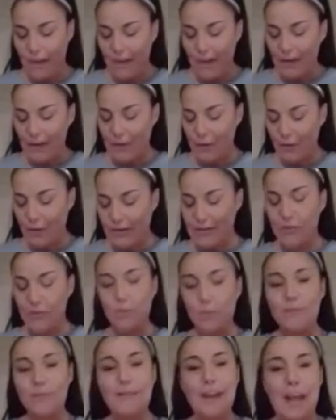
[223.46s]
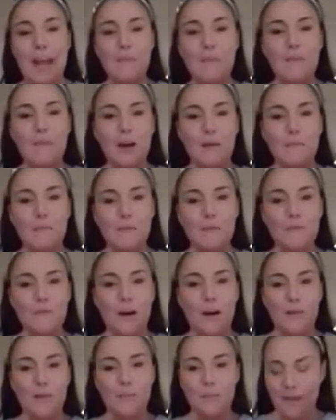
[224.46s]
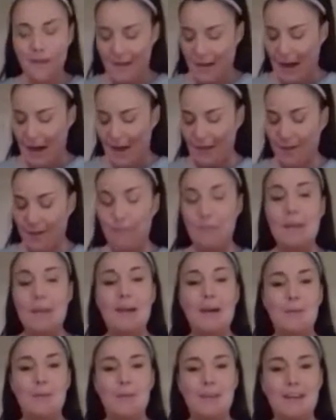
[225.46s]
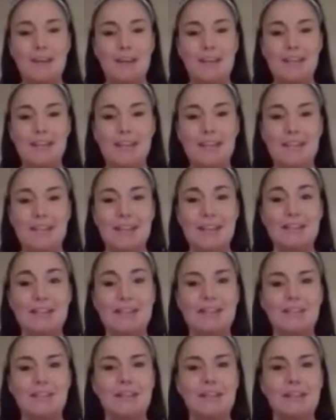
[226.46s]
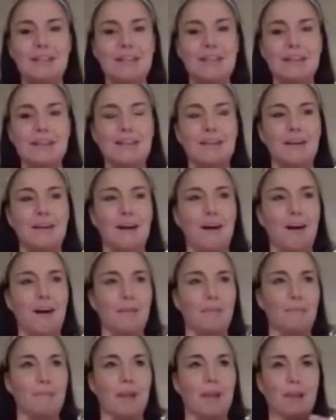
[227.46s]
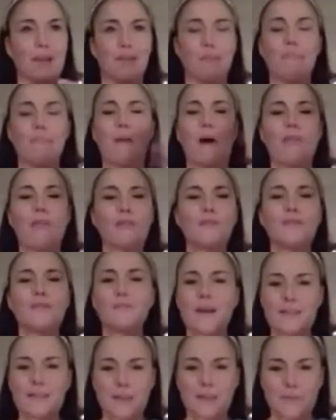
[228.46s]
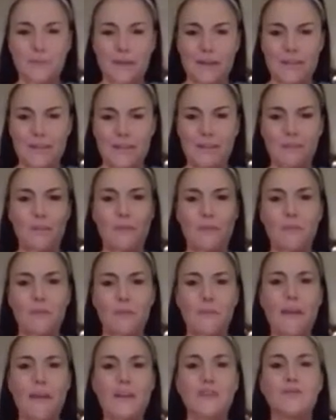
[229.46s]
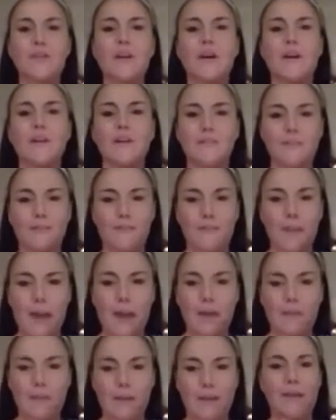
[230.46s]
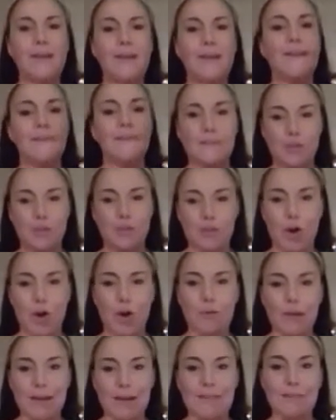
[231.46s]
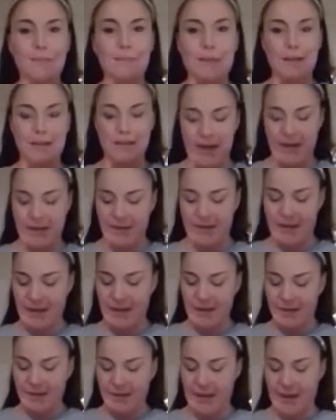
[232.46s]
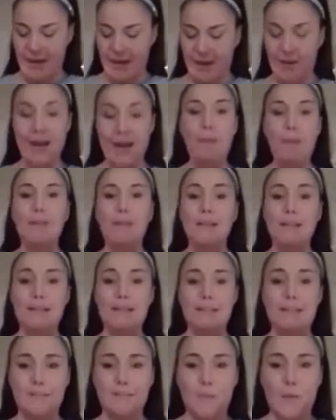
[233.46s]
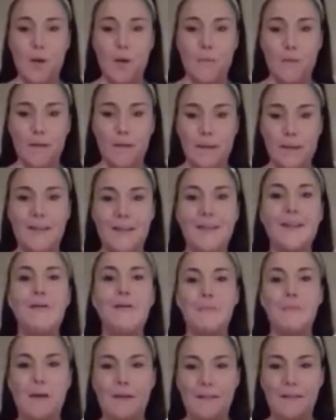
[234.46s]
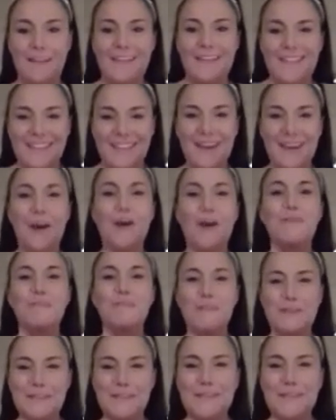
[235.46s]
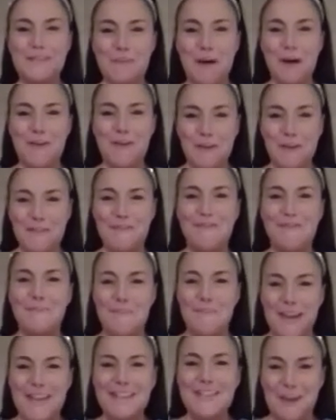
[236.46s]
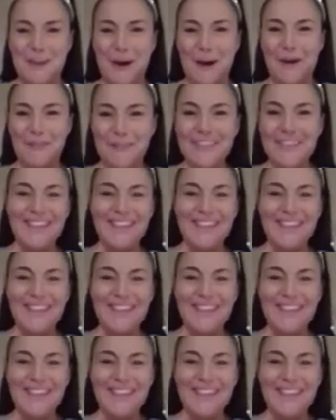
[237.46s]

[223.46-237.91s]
So this is where the name comes from. And then Mia, because it's the like mother's recipe. So the matriarch of the family, this is her recipe that they are, not Melissa from Albany, but her business partner from Mexico.